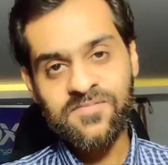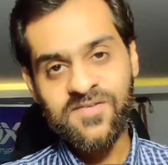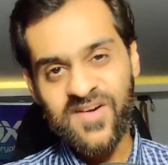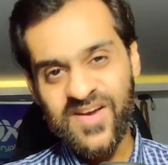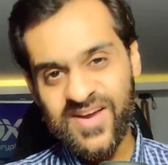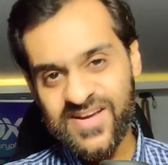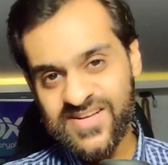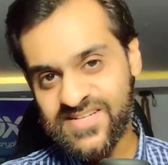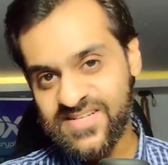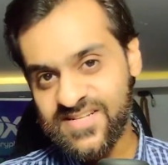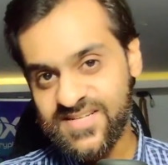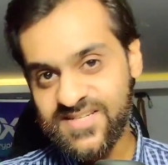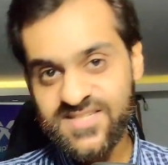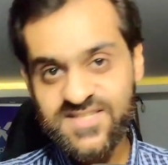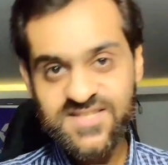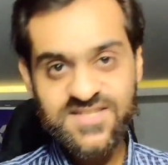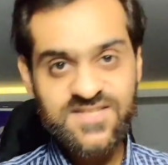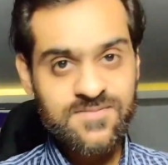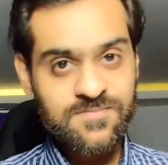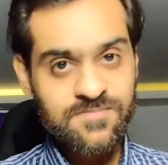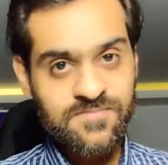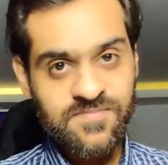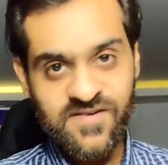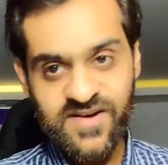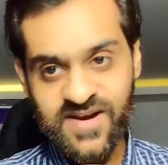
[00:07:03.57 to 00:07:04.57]

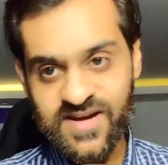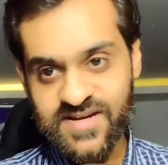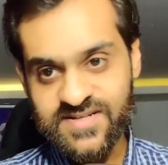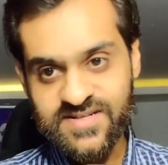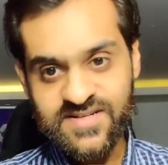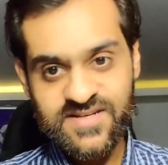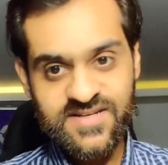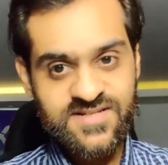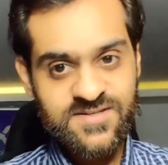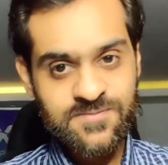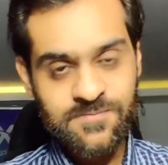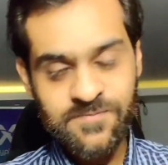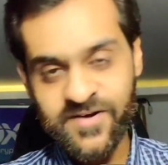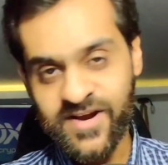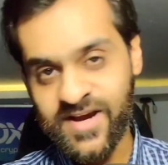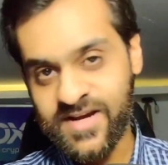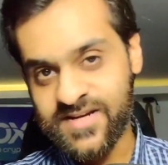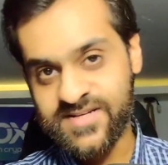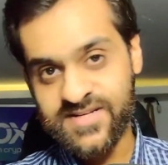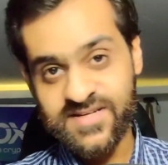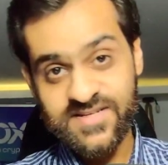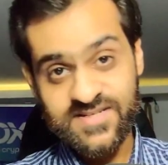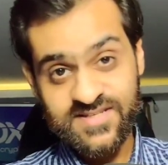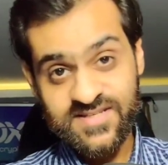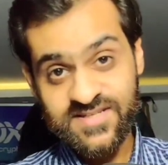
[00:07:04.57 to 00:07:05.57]
This
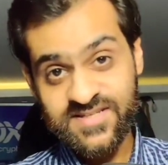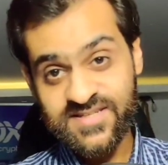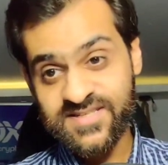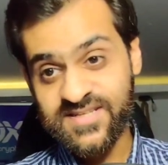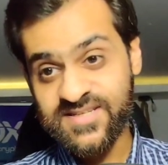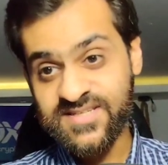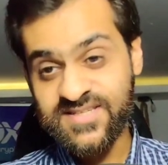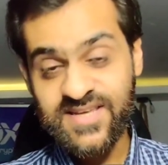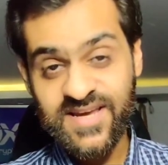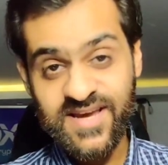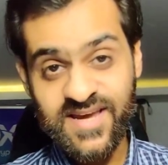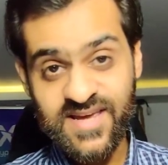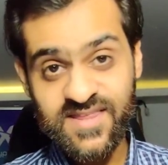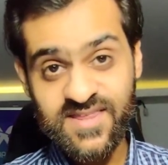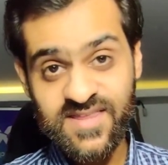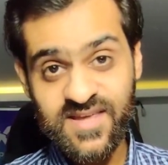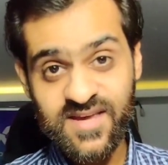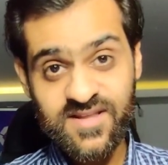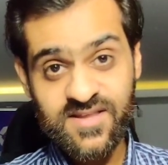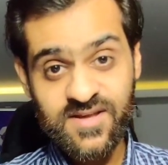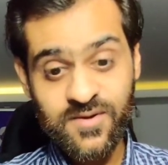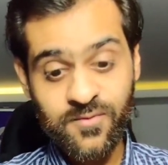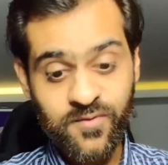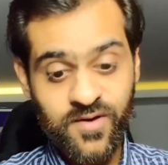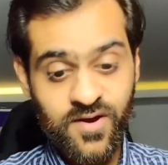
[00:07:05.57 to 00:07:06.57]
is the second
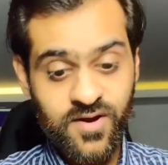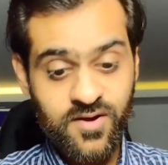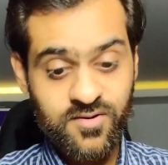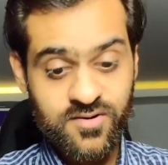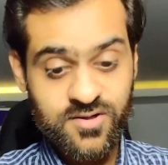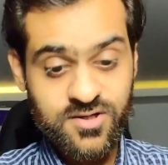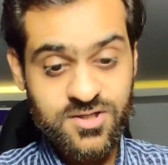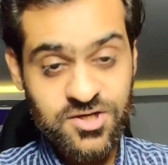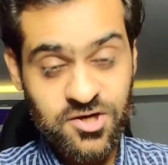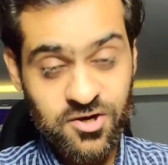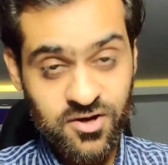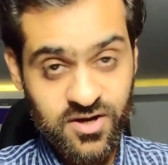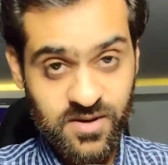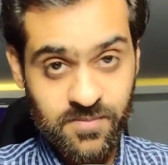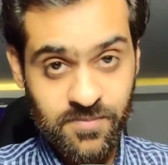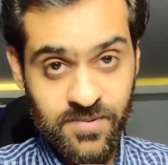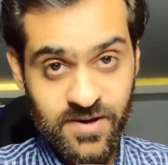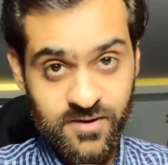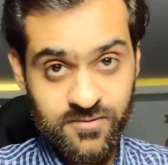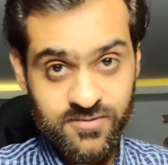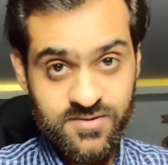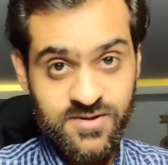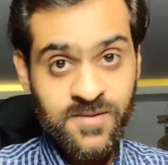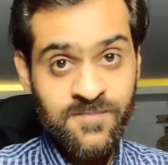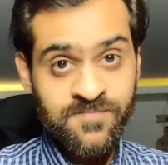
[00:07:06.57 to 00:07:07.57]
thing that we are going to talk
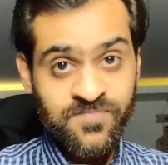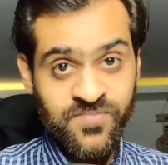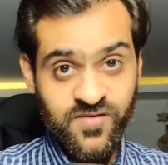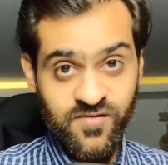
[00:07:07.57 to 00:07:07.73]
about.